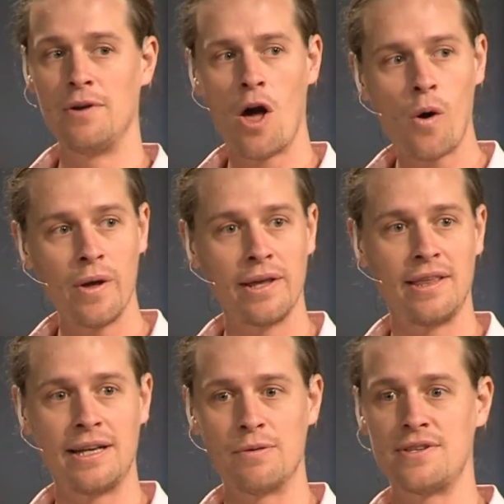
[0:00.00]

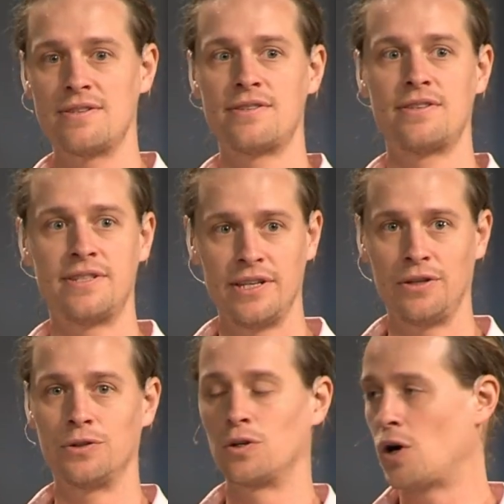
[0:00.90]
knowing that it was
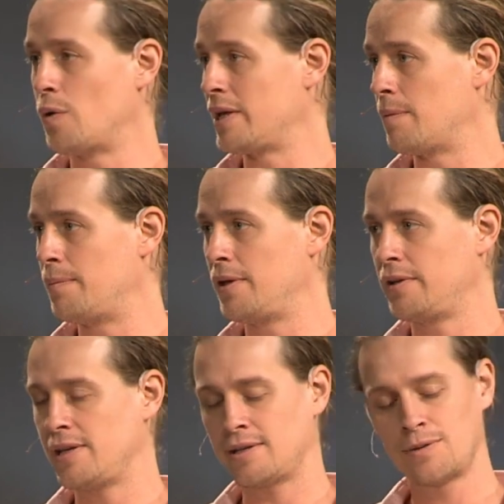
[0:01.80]
still growing and
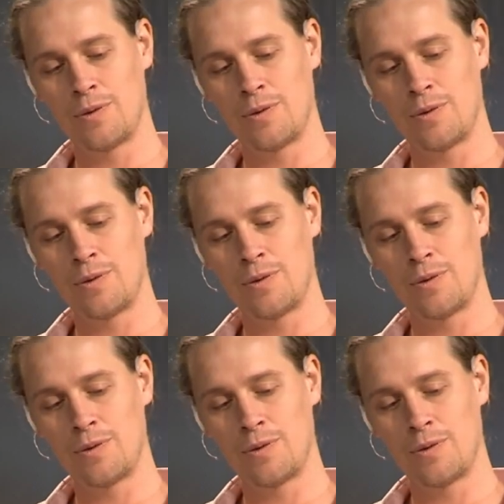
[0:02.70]
building.